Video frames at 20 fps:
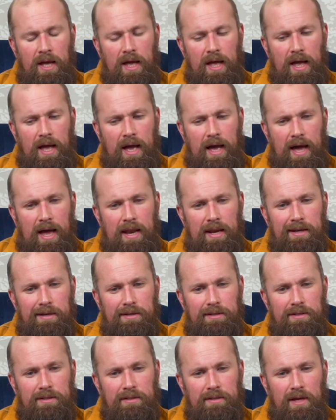
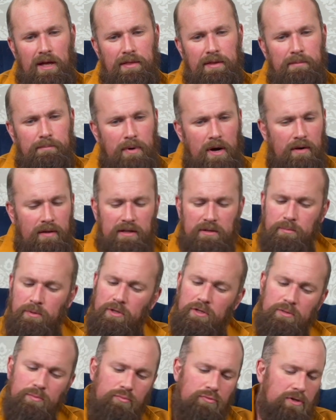And I think part of that's
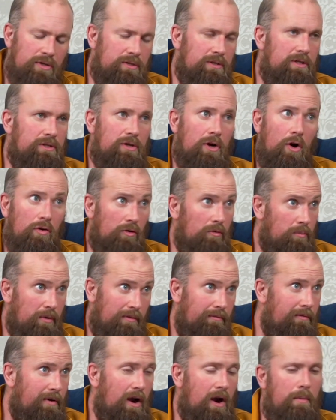because prison is a horrible
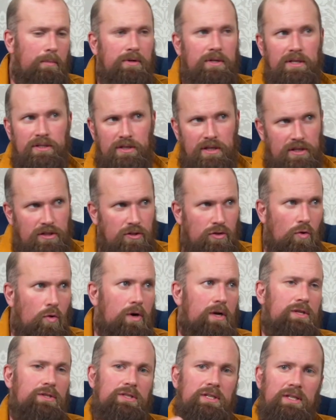environment. As I said, it's
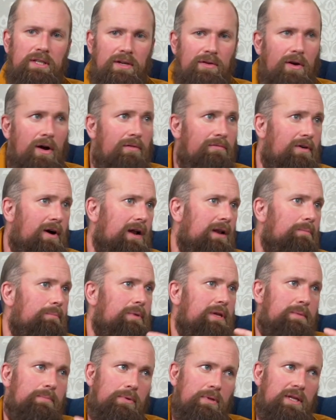noisy, there are violent
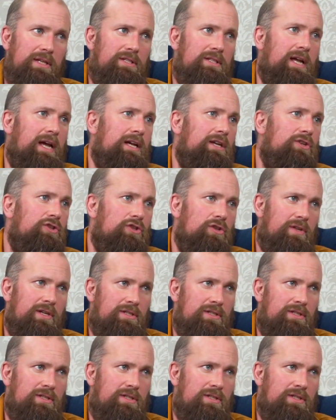people, there's danger, there's